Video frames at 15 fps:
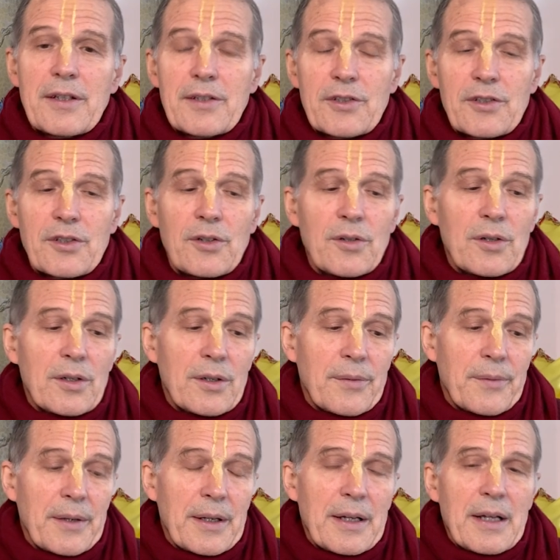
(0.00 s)
the soul?
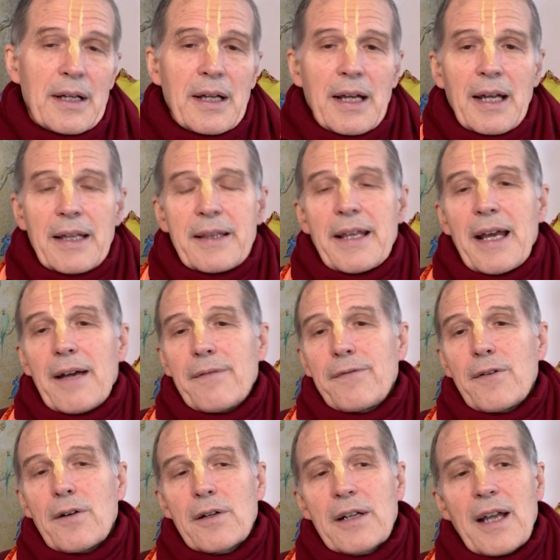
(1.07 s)
And
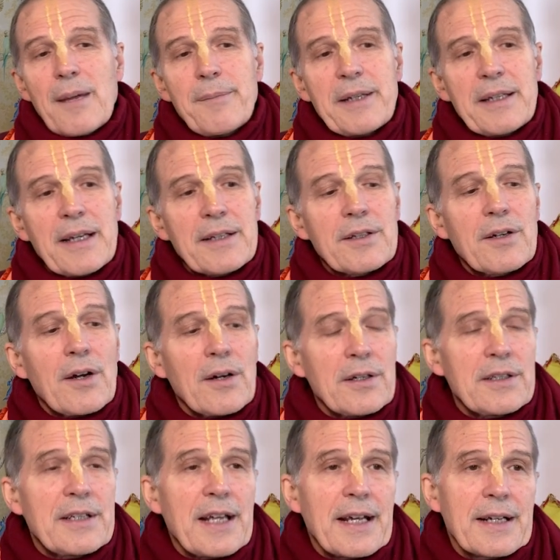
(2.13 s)
therefore, coming in
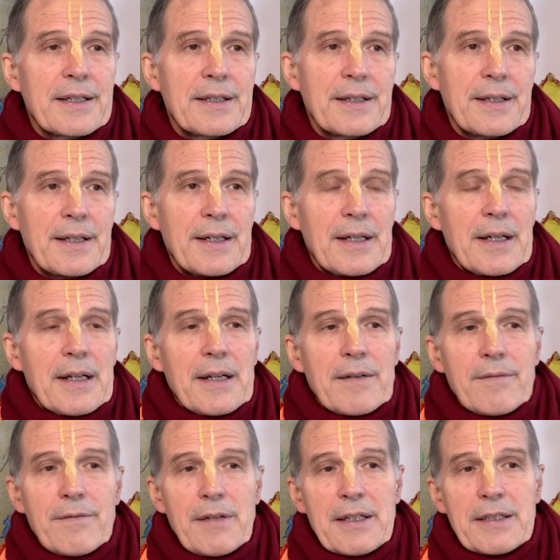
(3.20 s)
contact
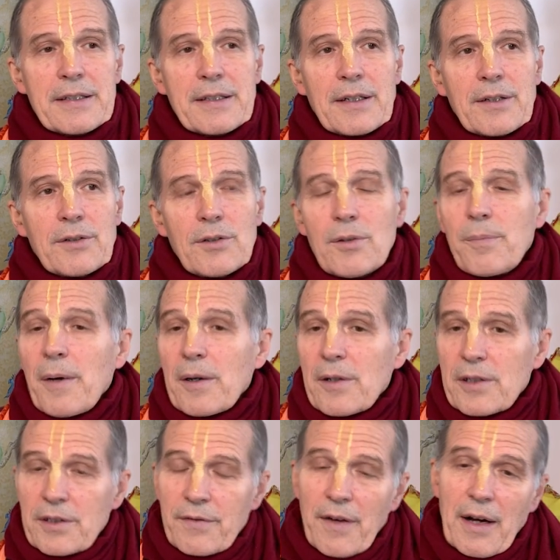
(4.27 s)
with Rupa
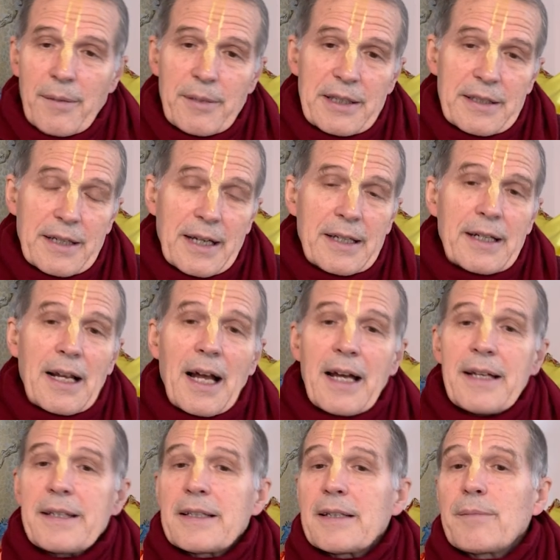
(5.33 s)
Goswami's
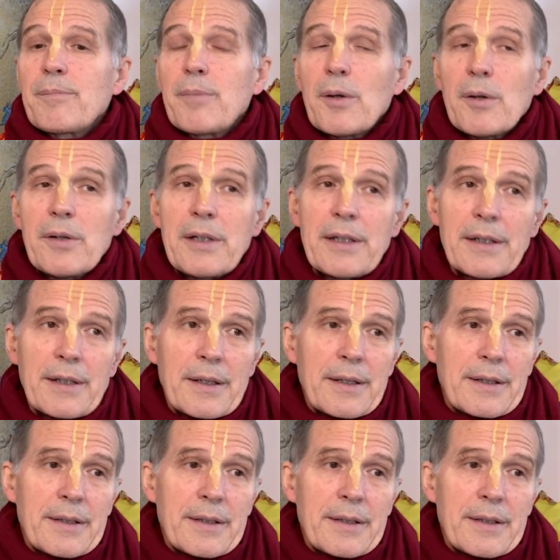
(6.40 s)
enlightened poetry